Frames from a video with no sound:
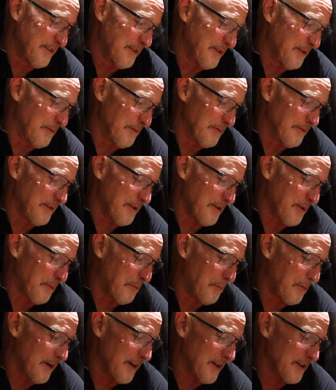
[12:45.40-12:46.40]
another
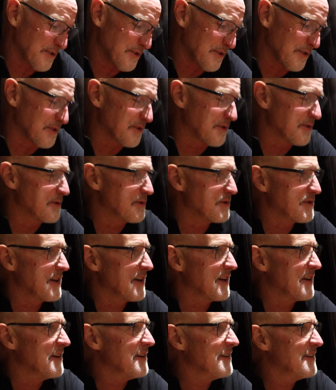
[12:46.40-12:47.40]
pasta
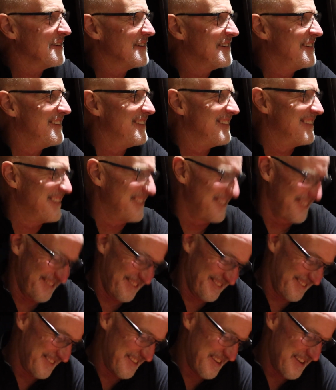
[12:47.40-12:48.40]
Susanna,
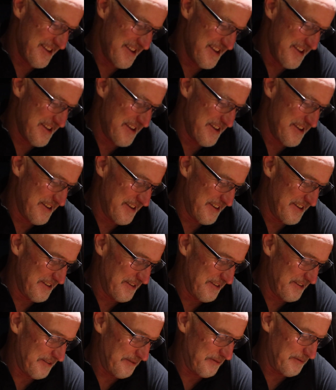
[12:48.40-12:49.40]

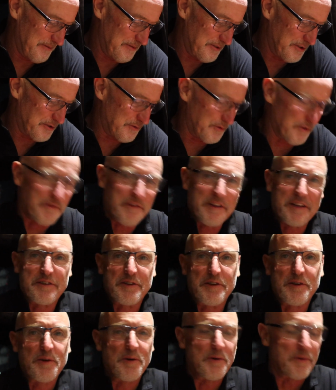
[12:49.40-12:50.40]
I'm just
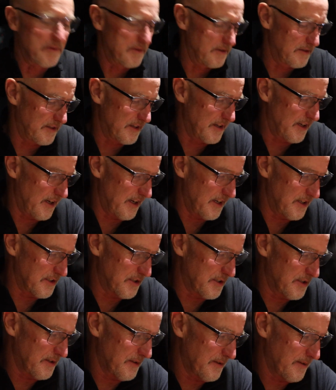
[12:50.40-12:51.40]
reflecting on
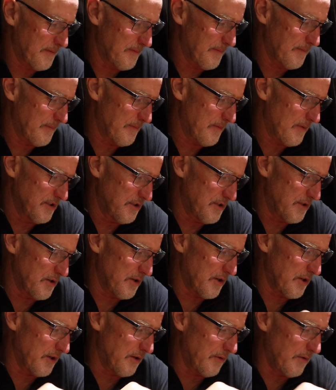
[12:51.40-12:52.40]
today's
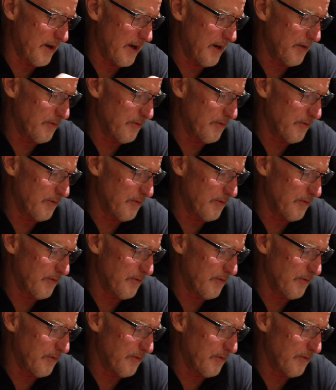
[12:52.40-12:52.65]
circuit around